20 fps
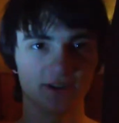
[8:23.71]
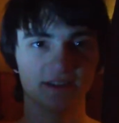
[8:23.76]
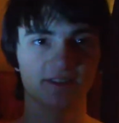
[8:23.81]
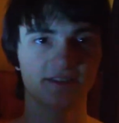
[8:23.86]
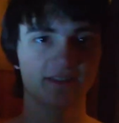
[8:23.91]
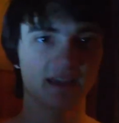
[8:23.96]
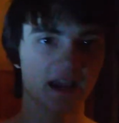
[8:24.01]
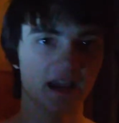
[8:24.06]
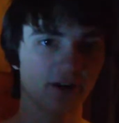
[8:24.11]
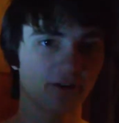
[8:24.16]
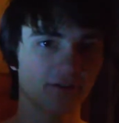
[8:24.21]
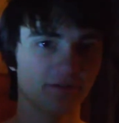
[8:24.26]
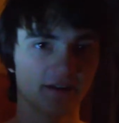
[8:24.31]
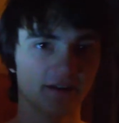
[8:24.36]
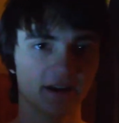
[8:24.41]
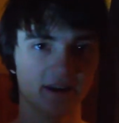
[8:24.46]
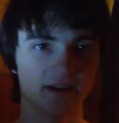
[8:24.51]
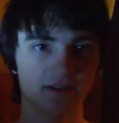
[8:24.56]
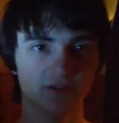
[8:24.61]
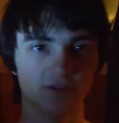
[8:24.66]
gets
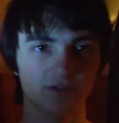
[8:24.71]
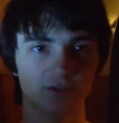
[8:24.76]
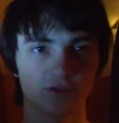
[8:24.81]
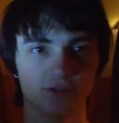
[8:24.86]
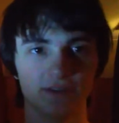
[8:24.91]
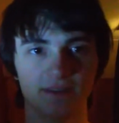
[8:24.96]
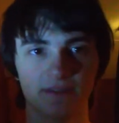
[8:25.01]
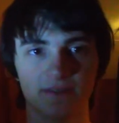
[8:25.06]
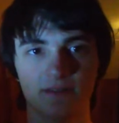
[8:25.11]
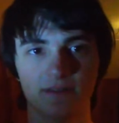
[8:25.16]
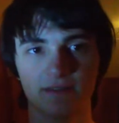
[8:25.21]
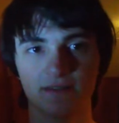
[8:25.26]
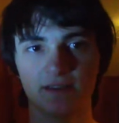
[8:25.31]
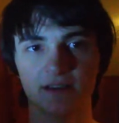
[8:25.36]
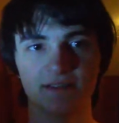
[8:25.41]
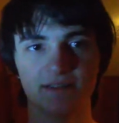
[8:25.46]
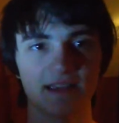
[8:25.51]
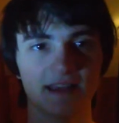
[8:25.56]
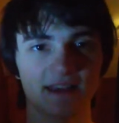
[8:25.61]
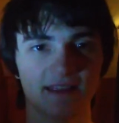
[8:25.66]
sacrificed or
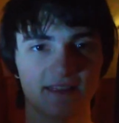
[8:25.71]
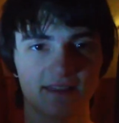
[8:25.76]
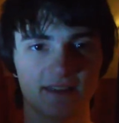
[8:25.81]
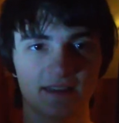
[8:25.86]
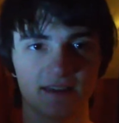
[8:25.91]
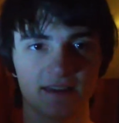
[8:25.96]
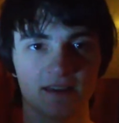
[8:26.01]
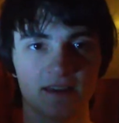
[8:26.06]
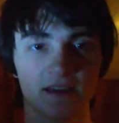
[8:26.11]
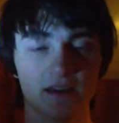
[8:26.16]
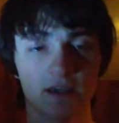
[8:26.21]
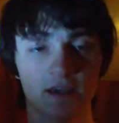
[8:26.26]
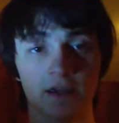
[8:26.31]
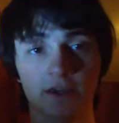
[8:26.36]
does anything,